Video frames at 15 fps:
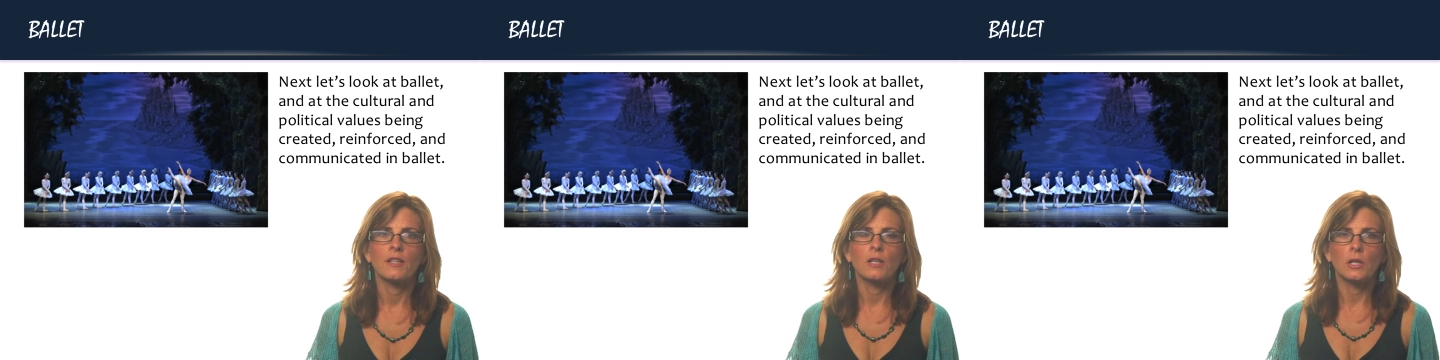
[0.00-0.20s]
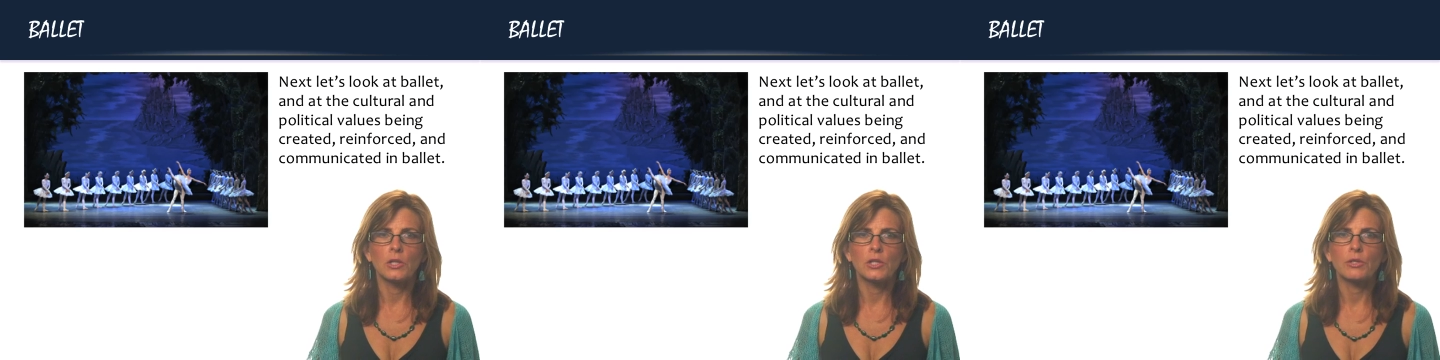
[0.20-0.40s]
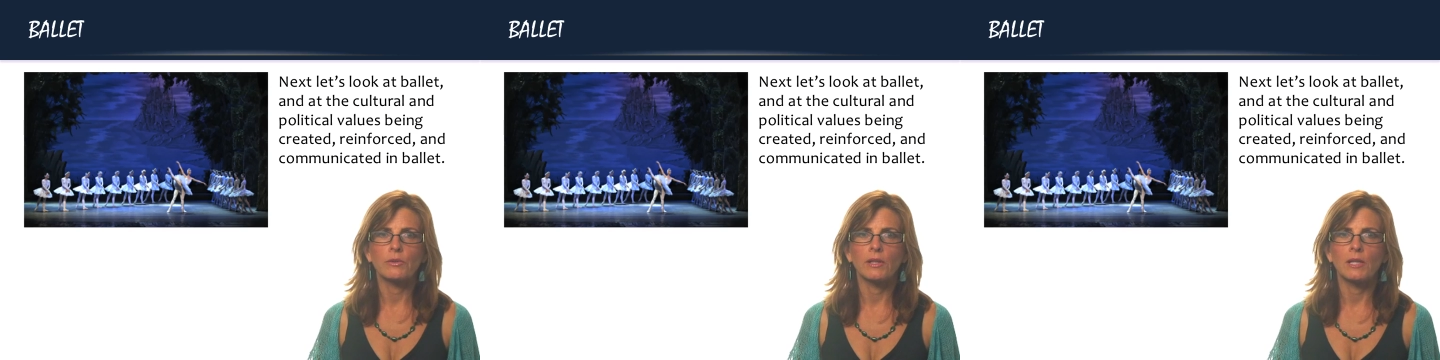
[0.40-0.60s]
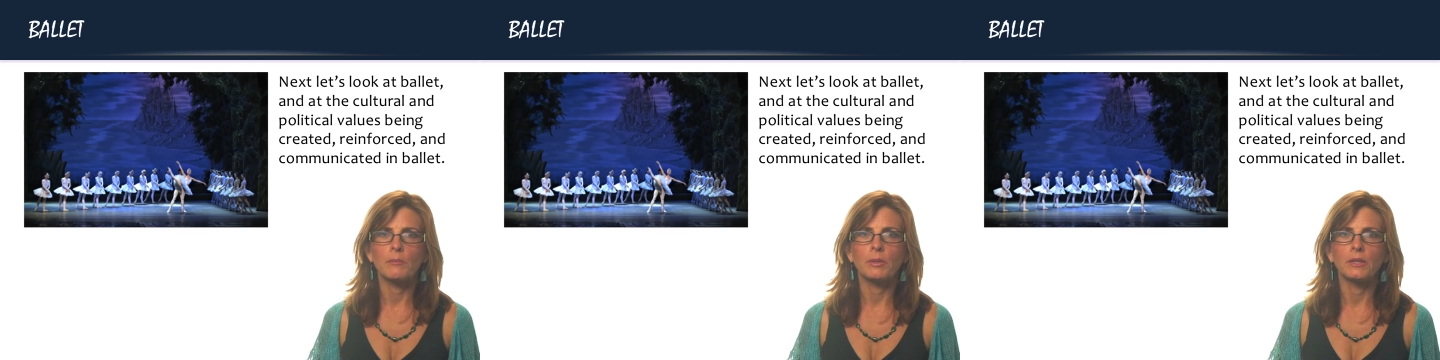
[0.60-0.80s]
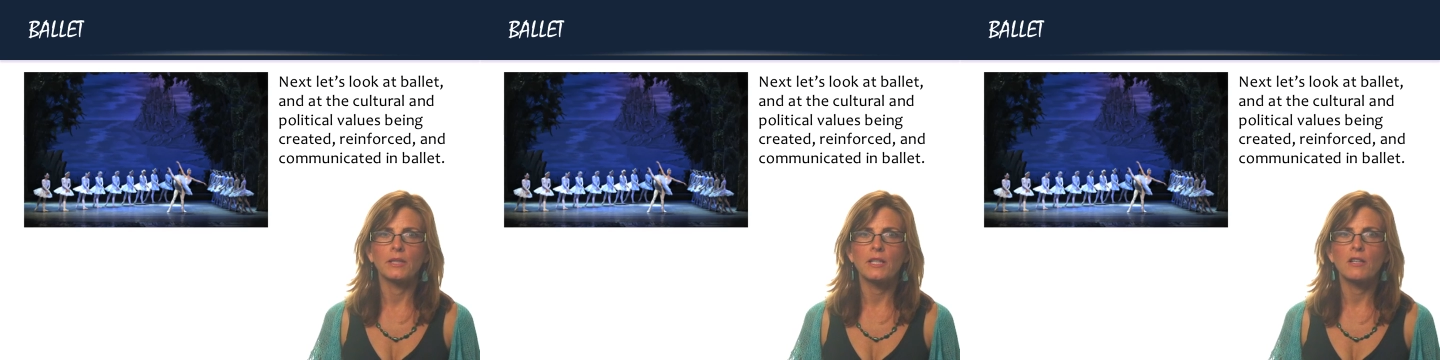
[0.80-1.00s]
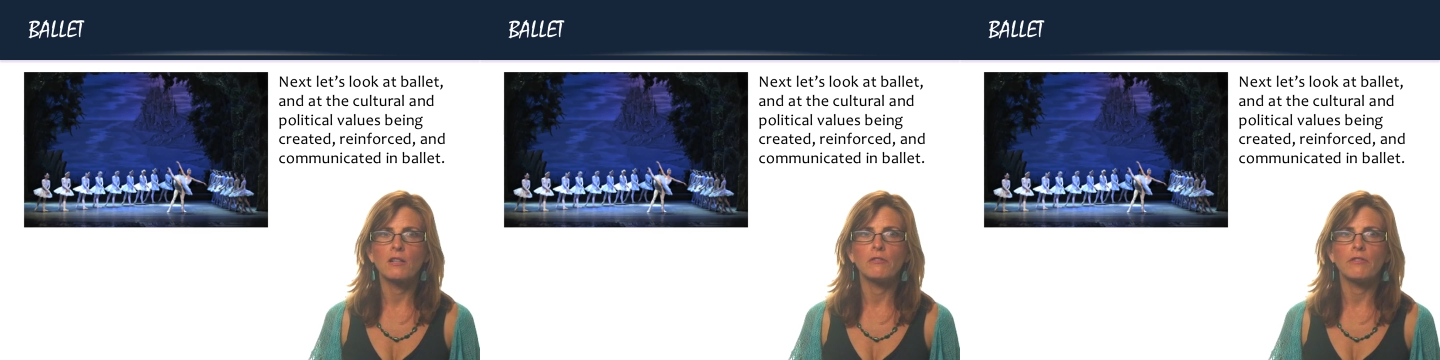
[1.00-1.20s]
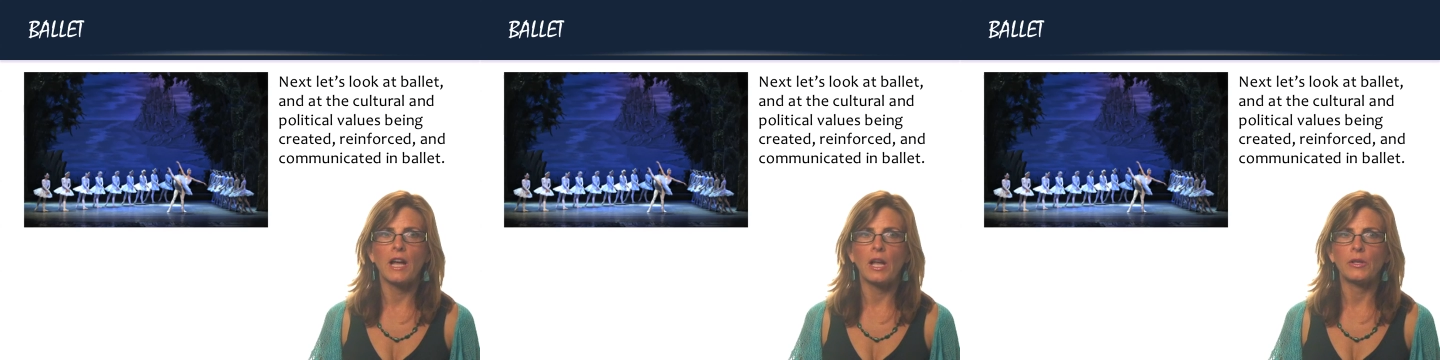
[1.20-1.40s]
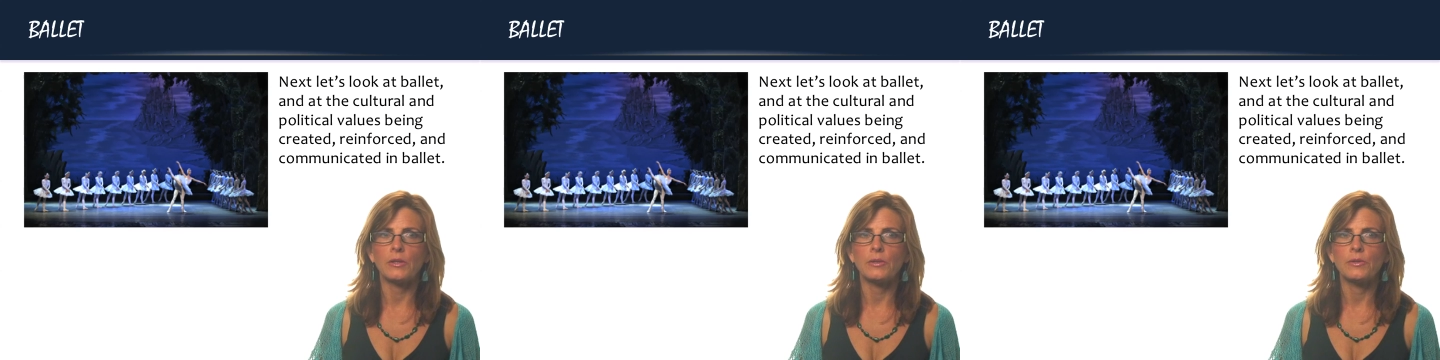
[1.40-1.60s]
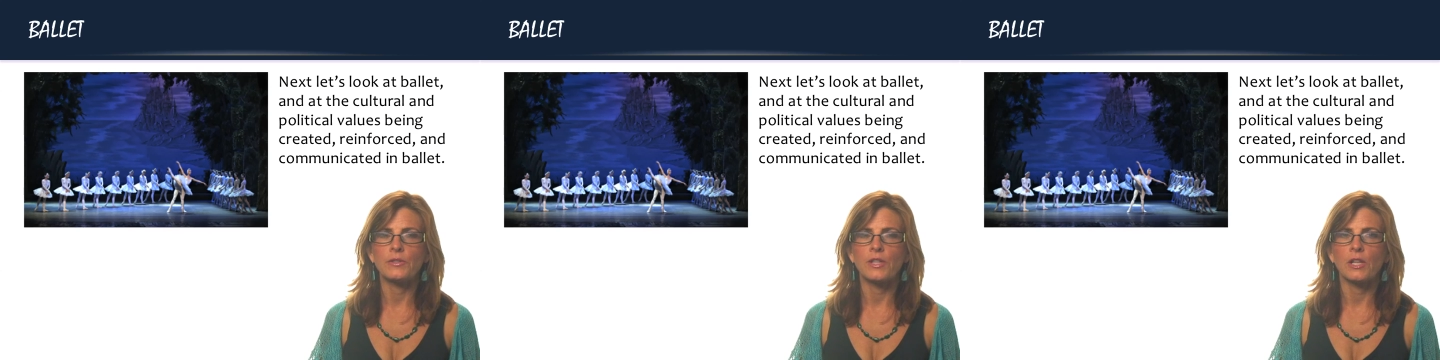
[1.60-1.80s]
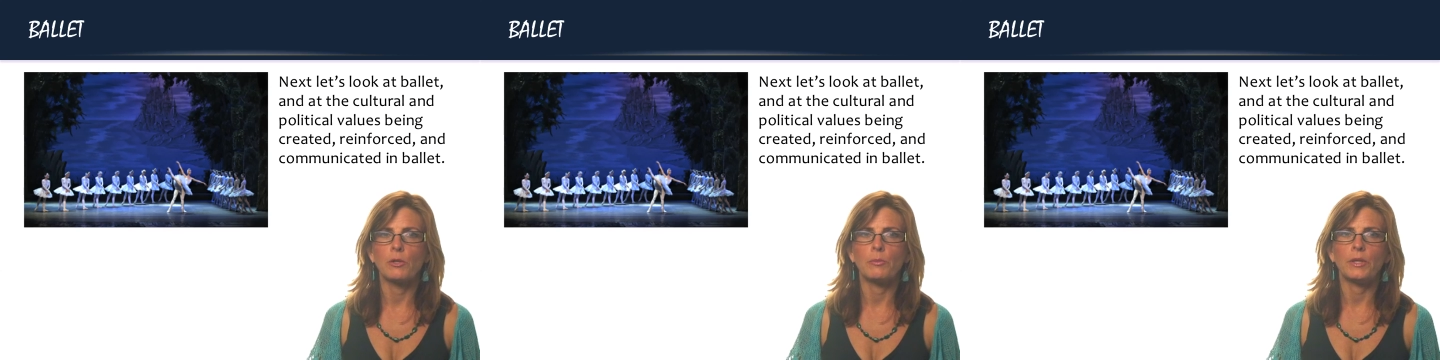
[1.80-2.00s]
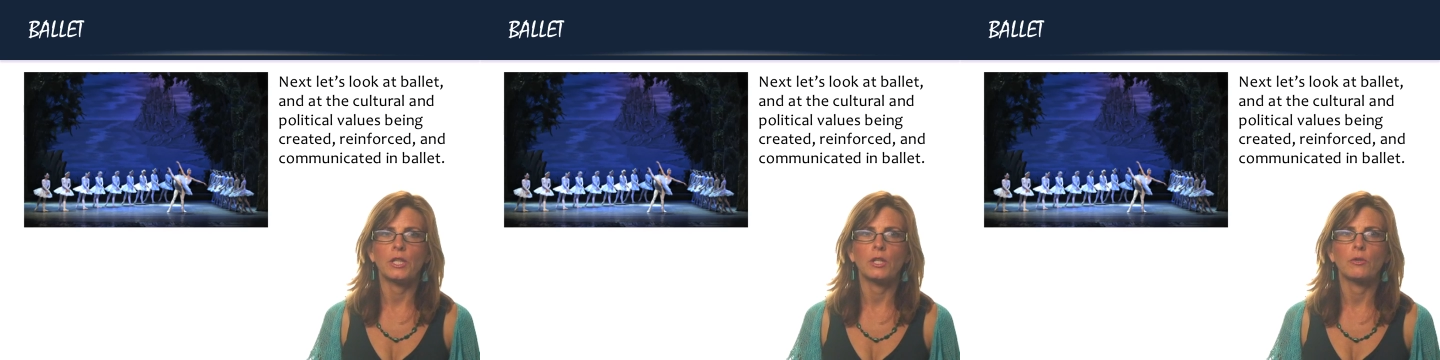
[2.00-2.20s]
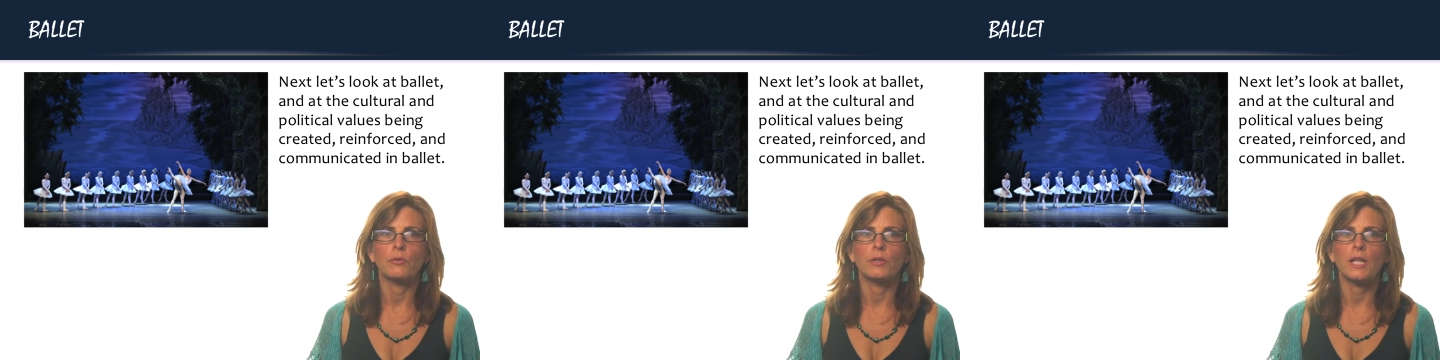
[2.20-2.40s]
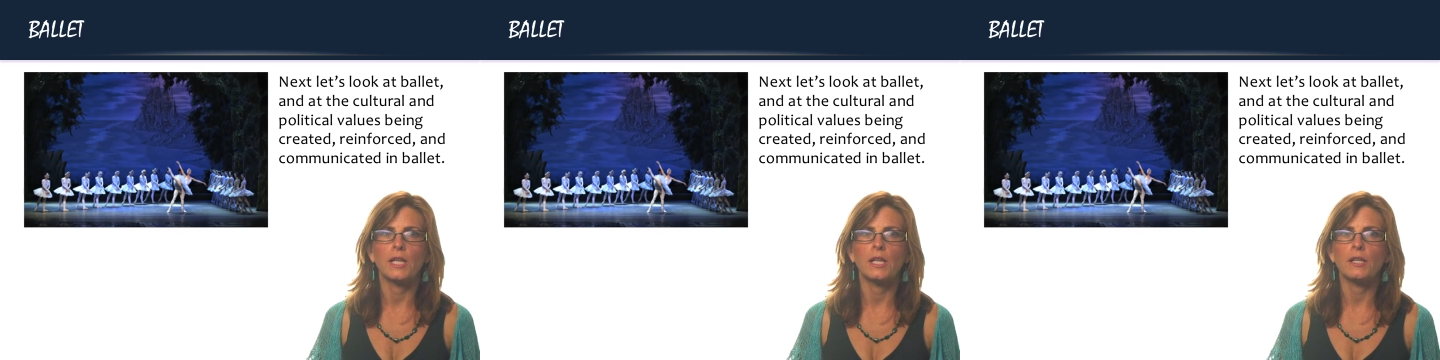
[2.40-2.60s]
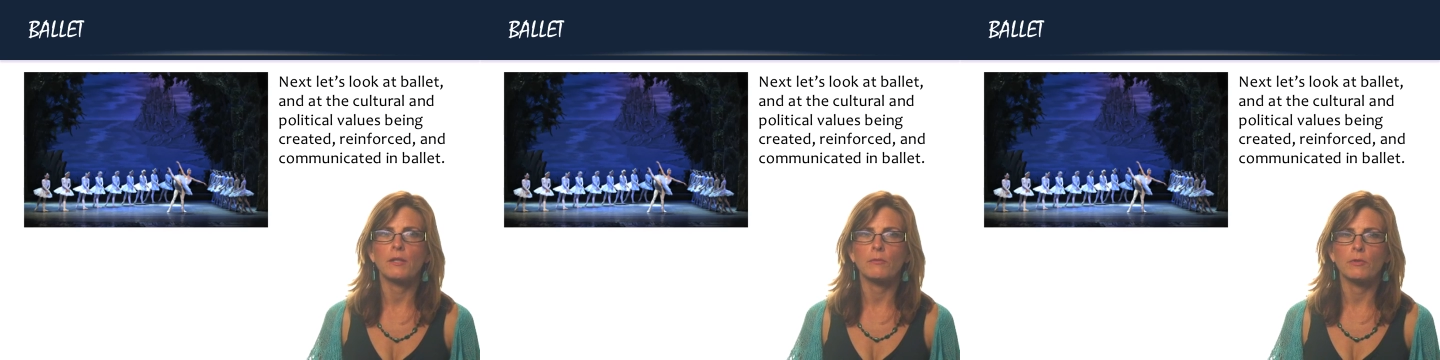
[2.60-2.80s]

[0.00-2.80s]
the cultural and political values that are being created,